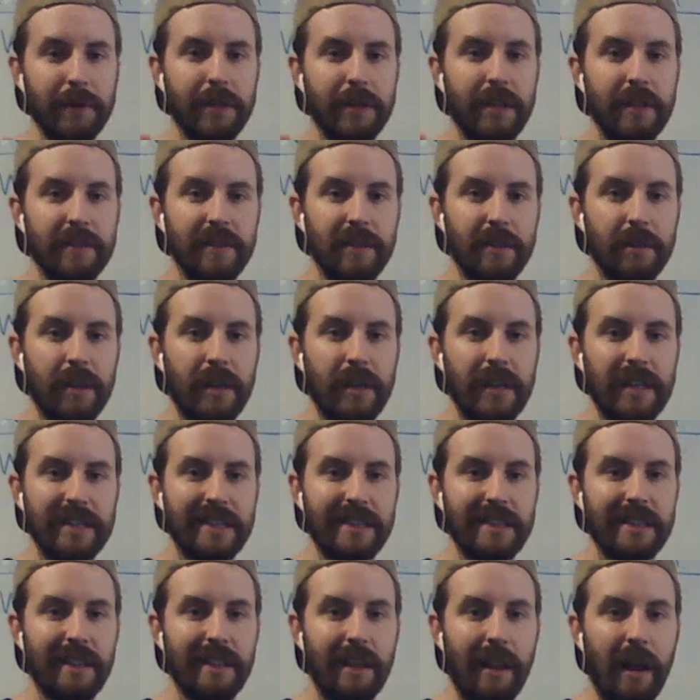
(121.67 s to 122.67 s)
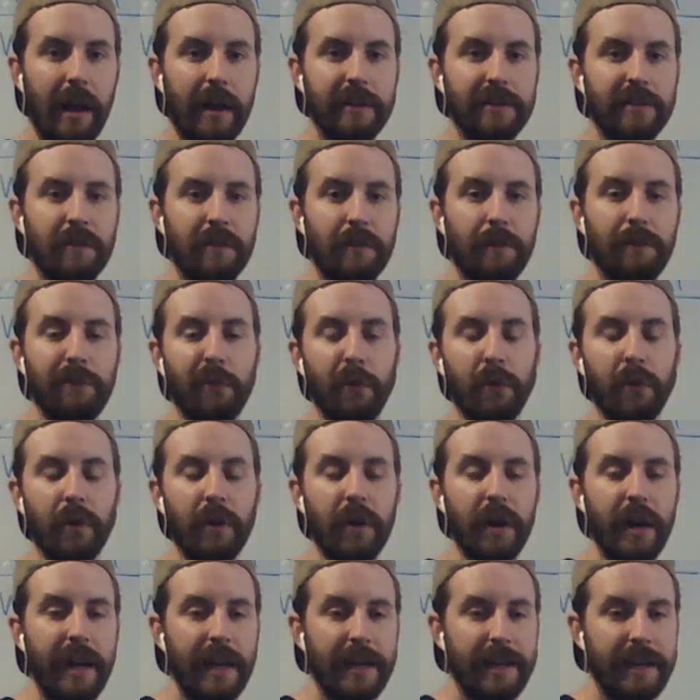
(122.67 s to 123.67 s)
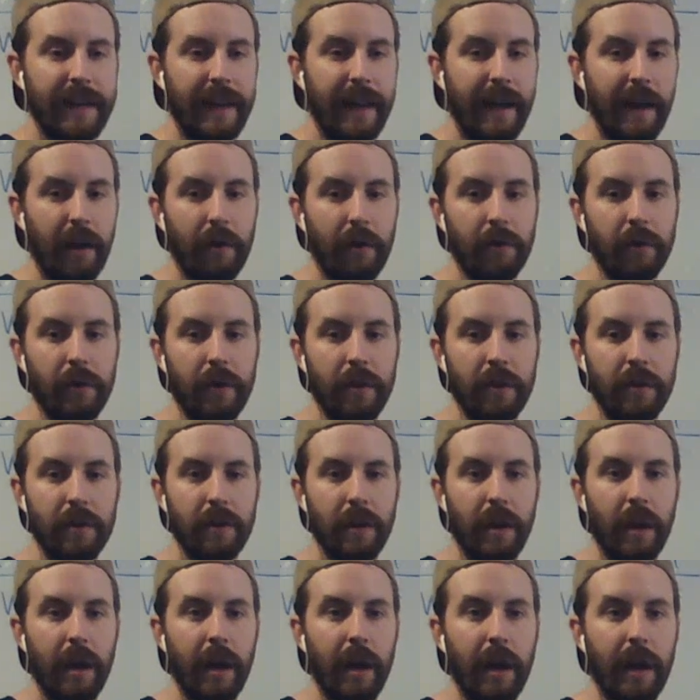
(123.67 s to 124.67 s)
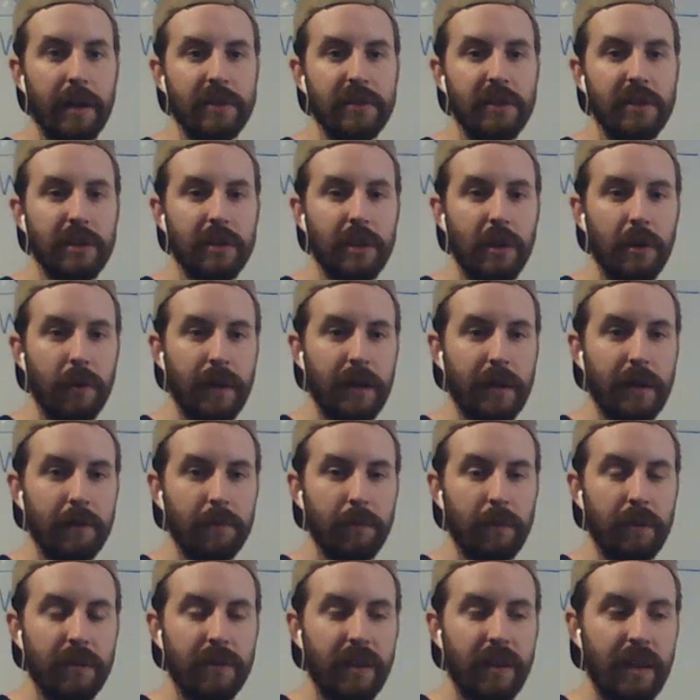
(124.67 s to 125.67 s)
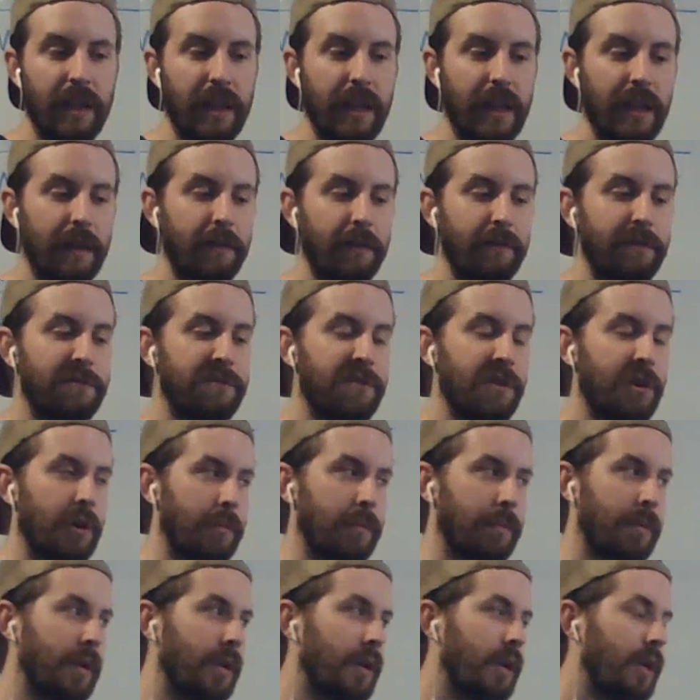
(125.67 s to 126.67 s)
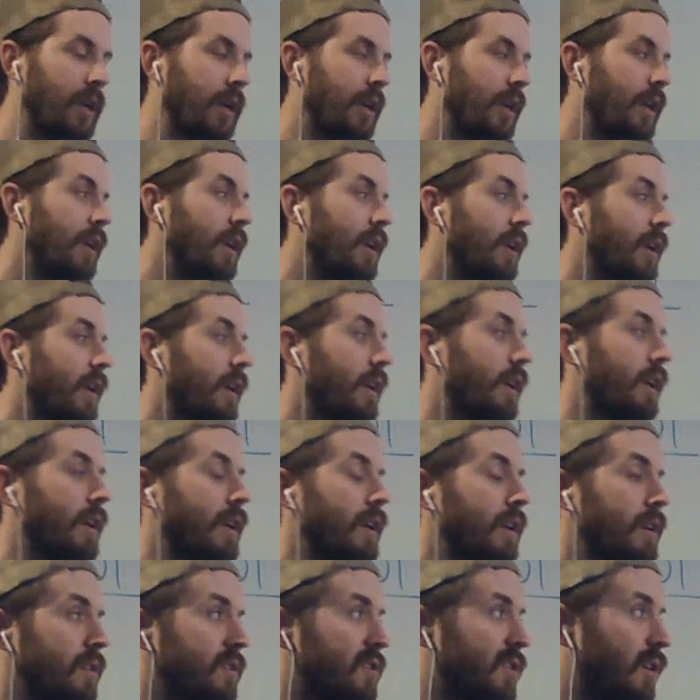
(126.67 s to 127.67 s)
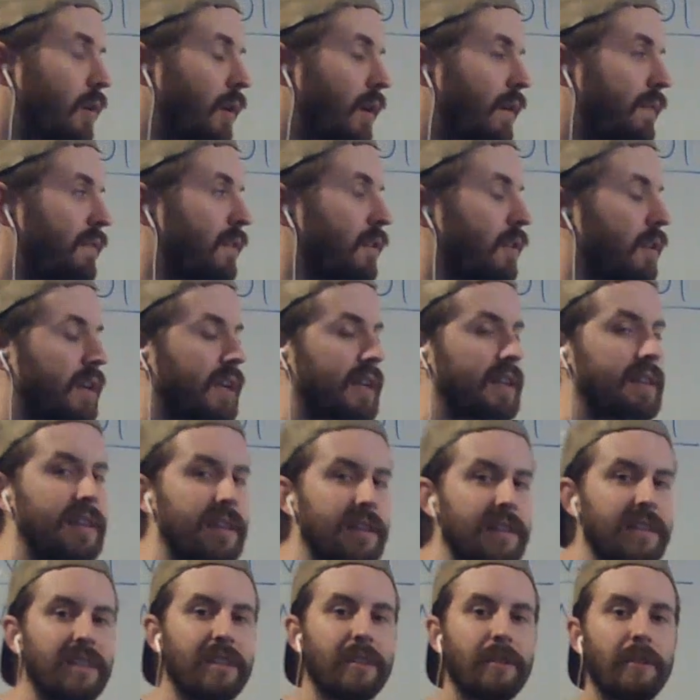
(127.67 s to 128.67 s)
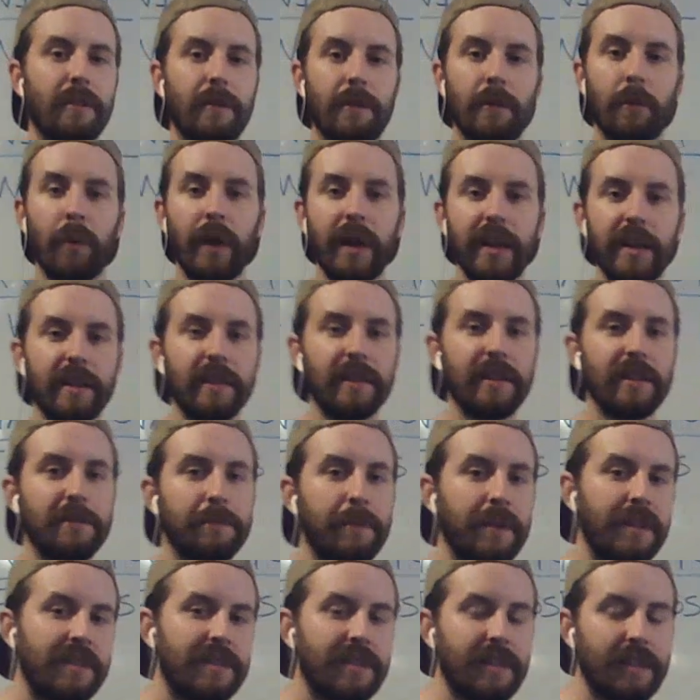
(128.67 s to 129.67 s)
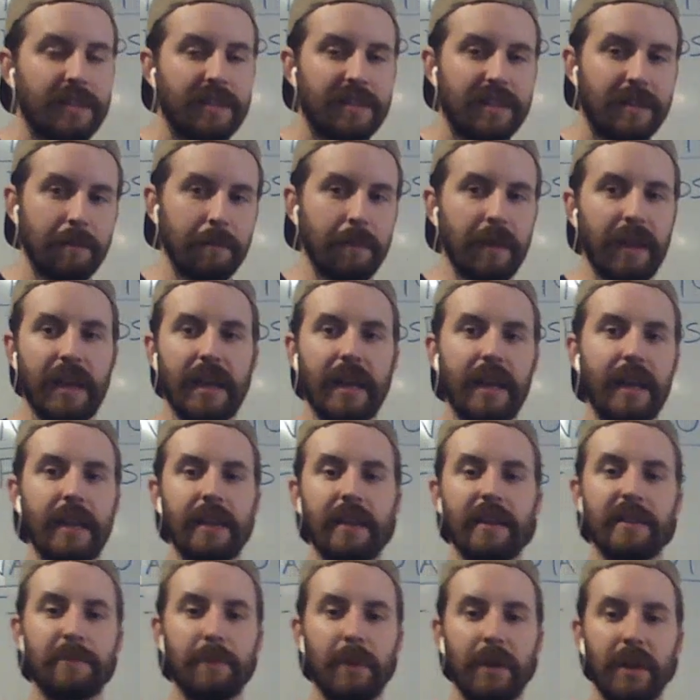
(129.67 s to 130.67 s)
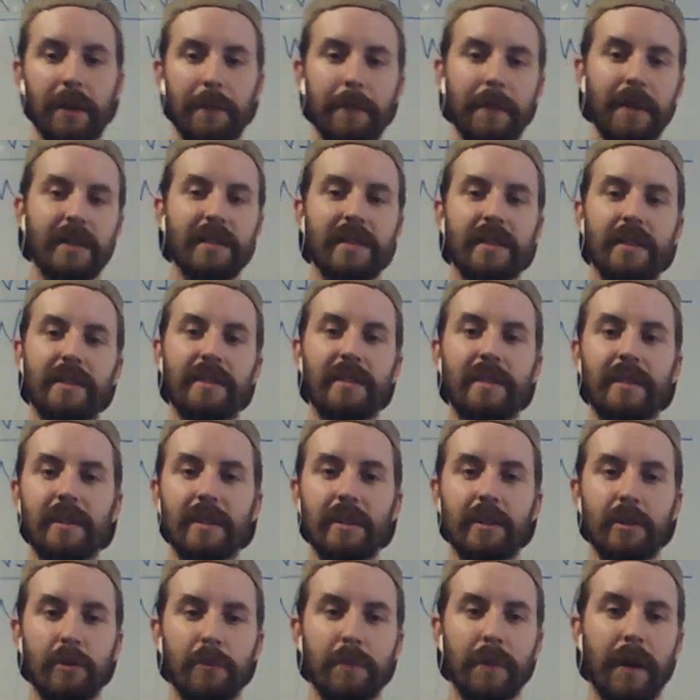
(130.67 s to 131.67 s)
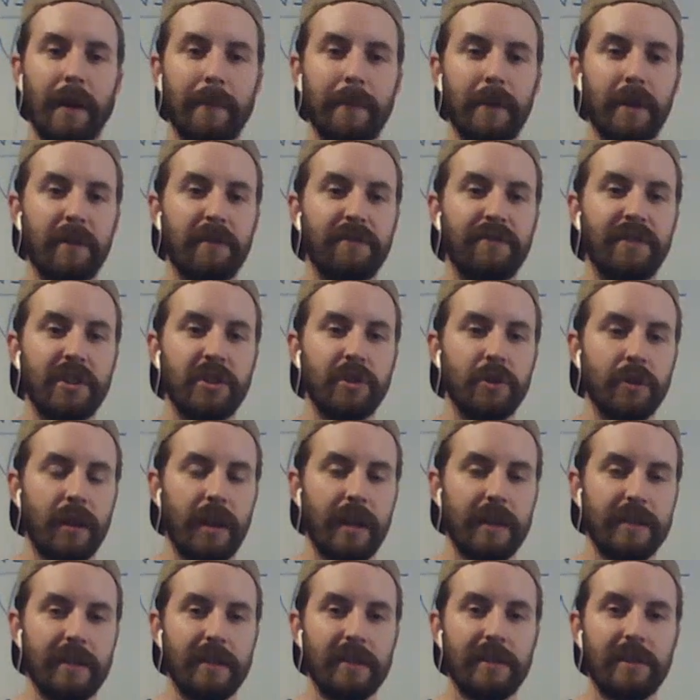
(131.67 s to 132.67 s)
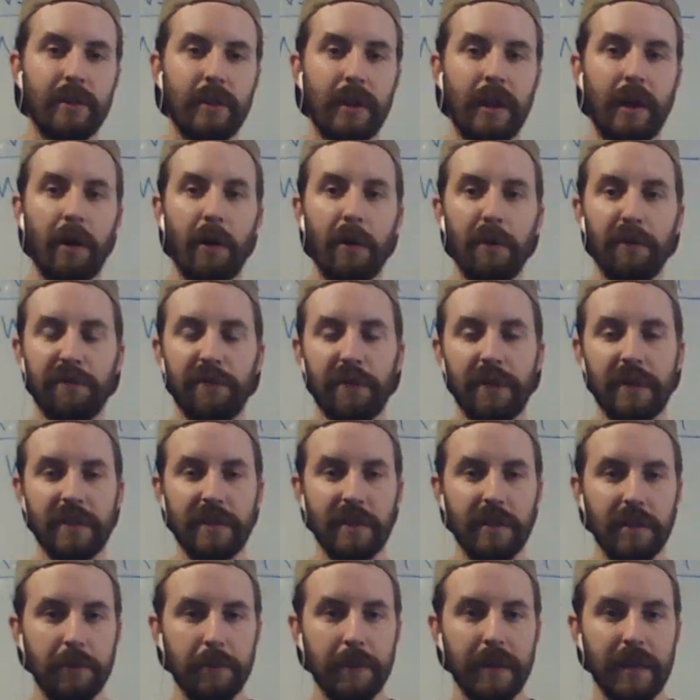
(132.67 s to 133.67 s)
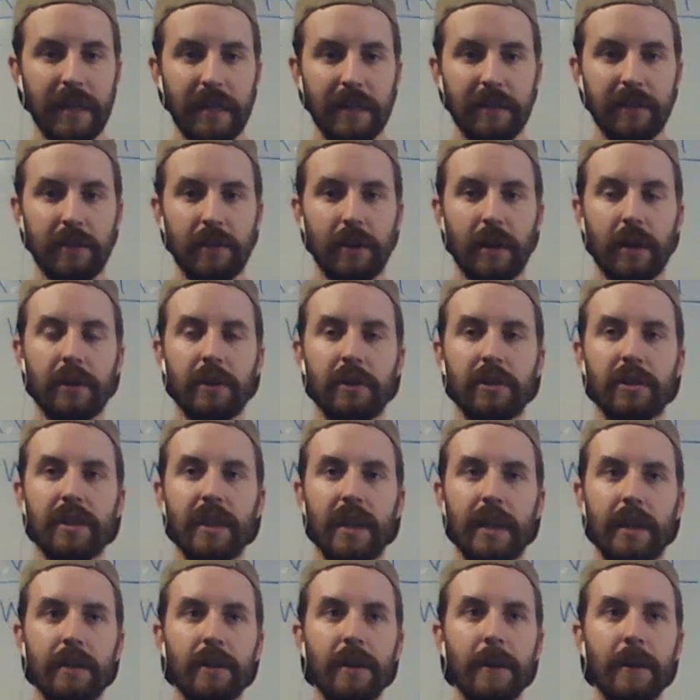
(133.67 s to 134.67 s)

consider a slot for a noun to go in with a verb. So if you look at this, the way that this made sense to me, and this may not make sense to you, but I'm going to visualize it so that hopefully it's a little bit easier to understand,